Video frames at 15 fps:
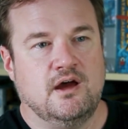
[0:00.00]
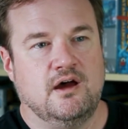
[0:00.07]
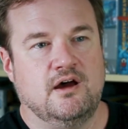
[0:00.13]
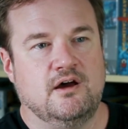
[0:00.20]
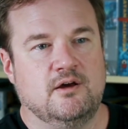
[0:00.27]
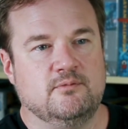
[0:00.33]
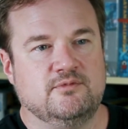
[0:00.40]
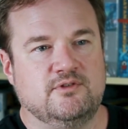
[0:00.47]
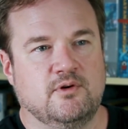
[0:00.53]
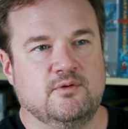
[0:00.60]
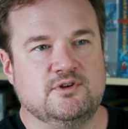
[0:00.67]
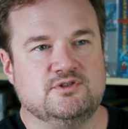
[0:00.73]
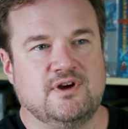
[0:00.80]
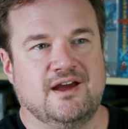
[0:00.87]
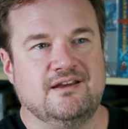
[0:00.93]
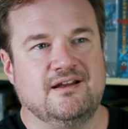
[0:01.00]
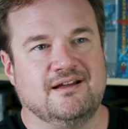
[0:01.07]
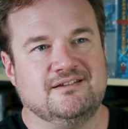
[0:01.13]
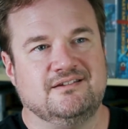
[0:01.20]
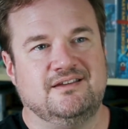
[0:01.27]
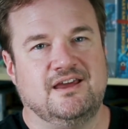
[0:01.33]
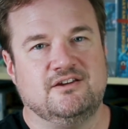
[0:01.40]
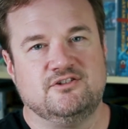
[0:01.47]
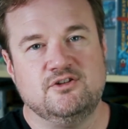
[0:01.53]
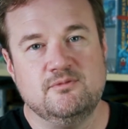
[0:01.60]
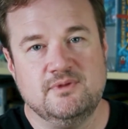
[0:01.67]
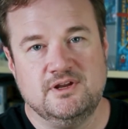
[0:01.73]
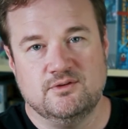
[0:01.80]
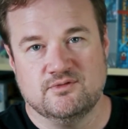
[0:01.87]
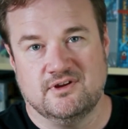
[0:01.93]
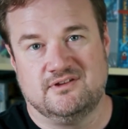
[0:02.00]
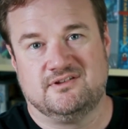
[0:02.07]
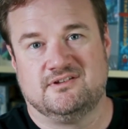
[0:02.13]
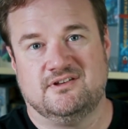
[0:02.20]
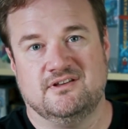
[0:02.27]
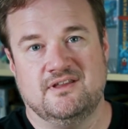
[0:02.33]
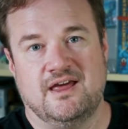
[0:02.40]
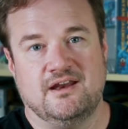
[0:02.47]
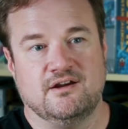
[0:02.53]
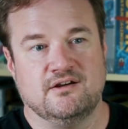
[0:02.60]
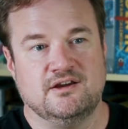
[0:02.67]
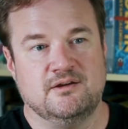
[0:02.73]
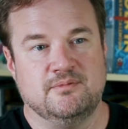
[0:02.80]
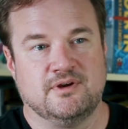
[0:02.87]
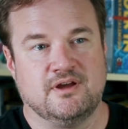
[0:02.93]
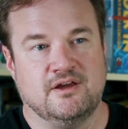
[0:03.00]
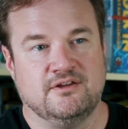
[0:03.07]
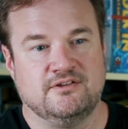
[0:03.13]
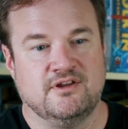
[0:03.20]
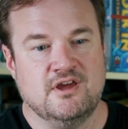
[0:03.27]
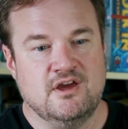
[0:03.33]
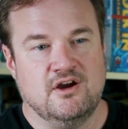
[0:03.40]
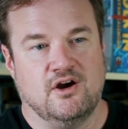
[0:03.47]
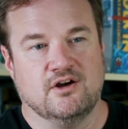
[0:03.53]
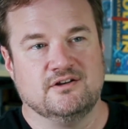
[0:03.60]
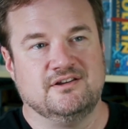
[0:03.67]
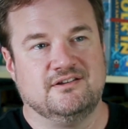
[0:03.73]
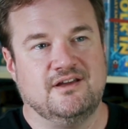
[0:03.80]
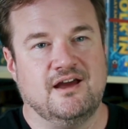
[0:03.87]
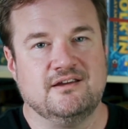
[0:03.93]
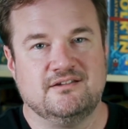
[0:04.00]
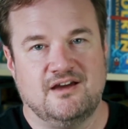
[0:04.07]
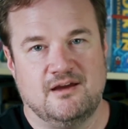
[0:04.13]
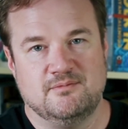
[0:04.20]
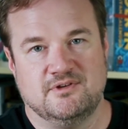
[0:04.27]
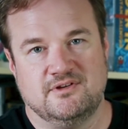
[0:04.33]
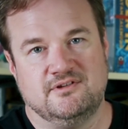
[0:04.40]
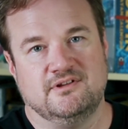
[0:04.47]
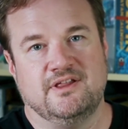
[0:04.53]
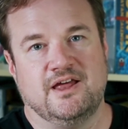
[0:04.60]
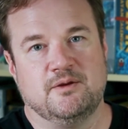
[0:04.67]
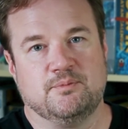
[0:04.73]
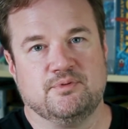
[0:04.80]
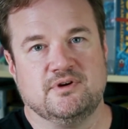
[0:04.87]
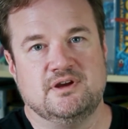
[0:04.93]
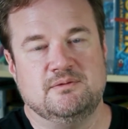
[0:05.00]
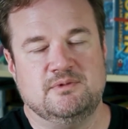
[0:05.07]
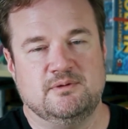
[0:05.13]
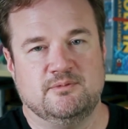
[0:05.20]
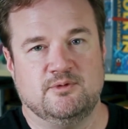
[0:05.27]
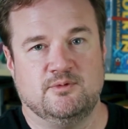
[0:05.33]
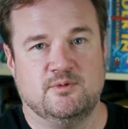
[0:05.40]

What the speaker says: So we try not to take too many risks in that area because our design time is still at a premium,